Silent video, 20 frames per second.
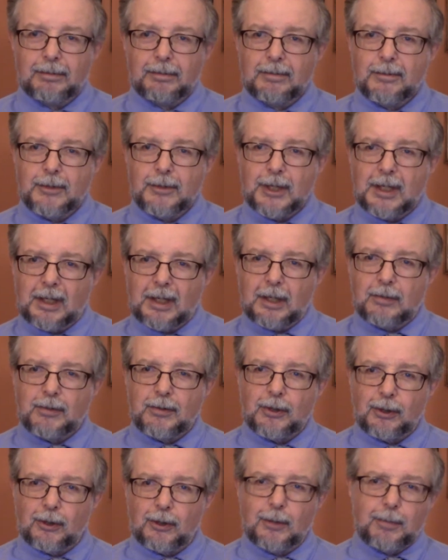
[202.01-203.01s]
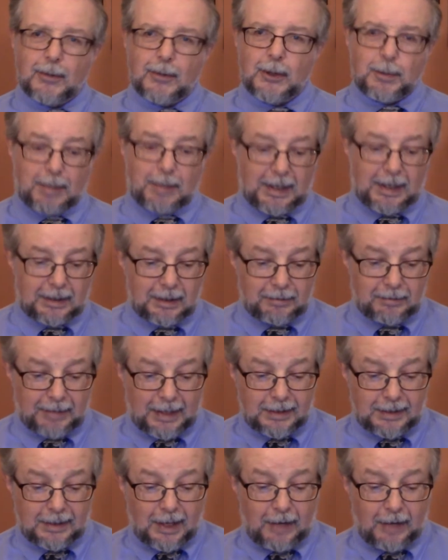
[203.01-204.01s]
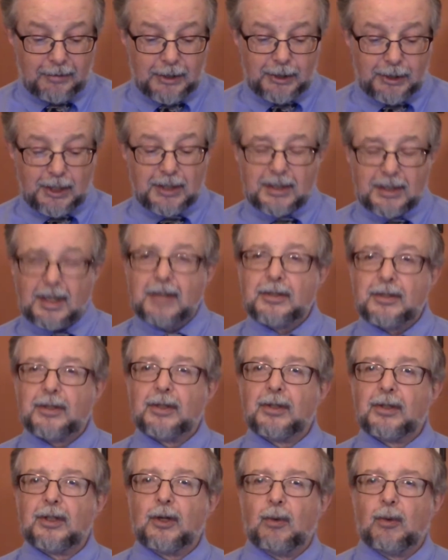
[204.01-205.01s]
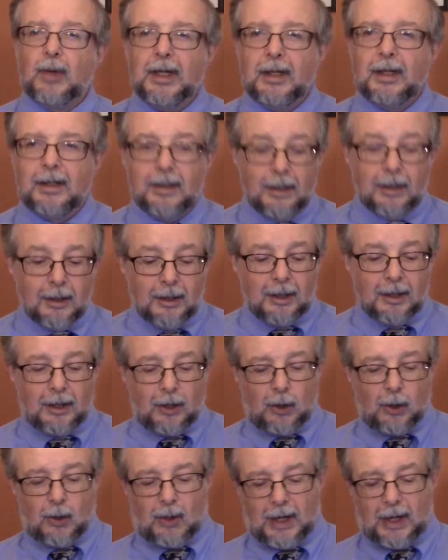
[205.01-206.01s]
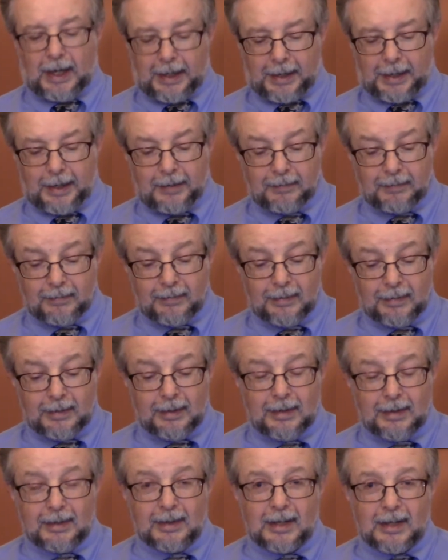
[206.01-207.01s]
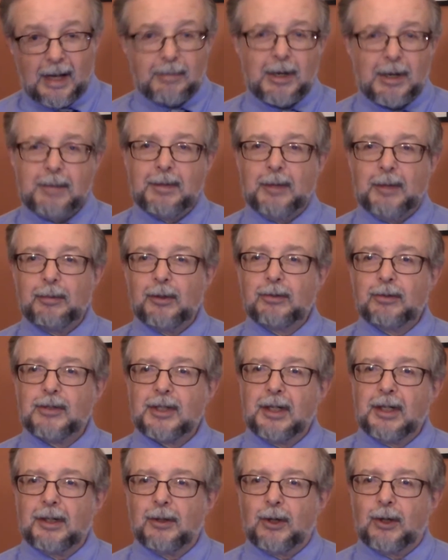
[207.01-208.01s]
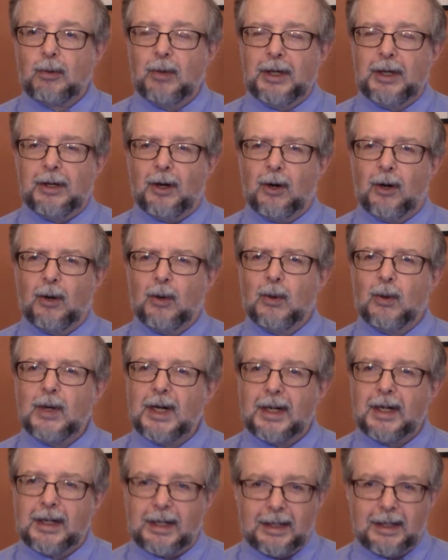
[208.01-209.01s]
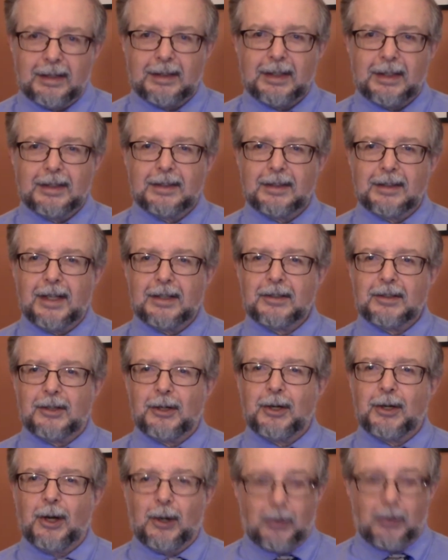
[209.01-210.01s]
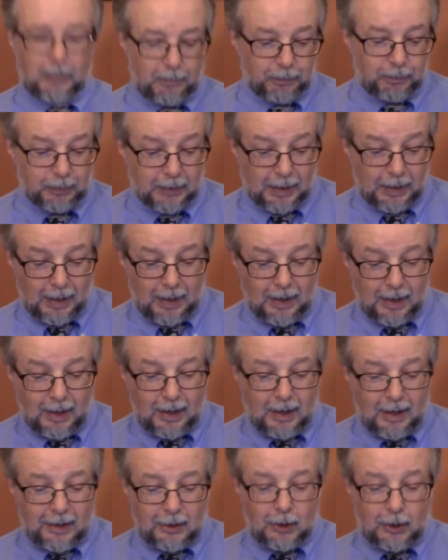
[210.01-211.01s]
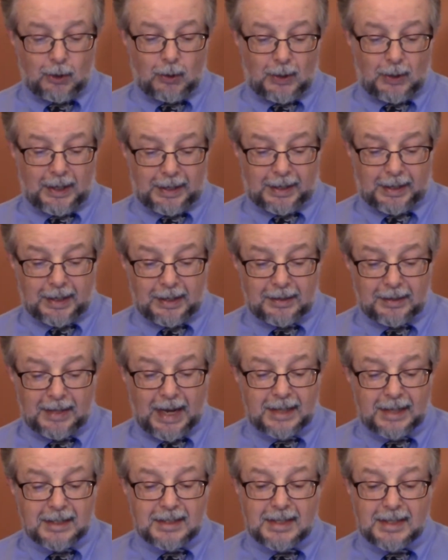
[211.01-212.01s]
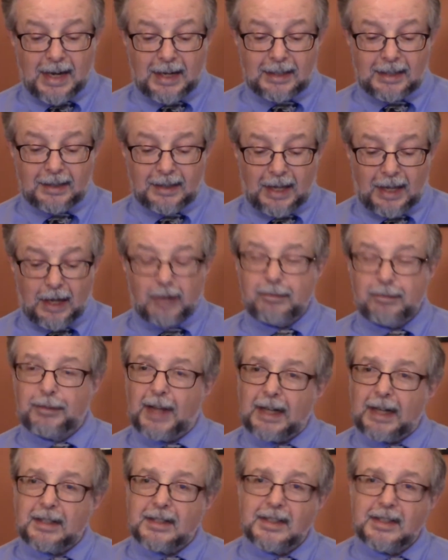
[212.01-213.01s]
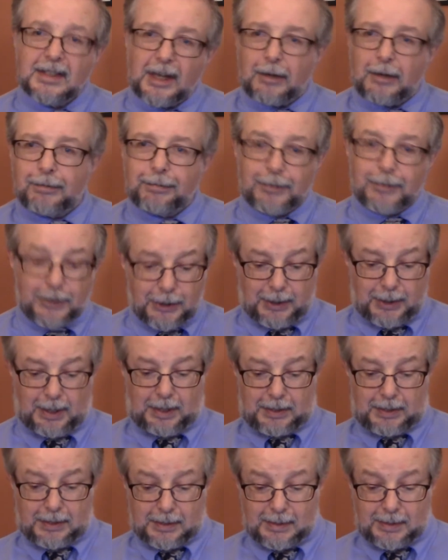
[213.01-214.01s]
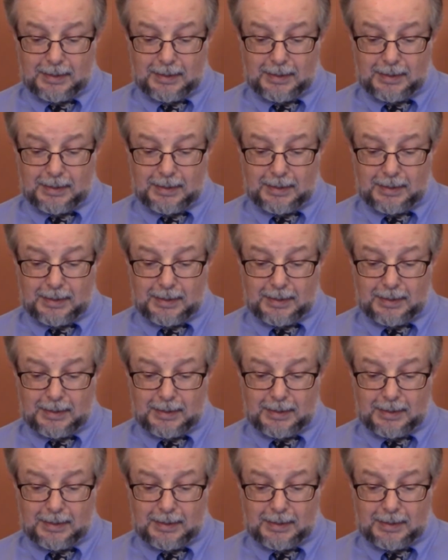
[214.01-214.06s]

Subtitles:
She gives her perspective on love, and she says to the Queen, "Oh, honey." How many people have said to a queen, "Oh, honey"? I'd like to know. "Oh, honey, that's not love, that's selfishness.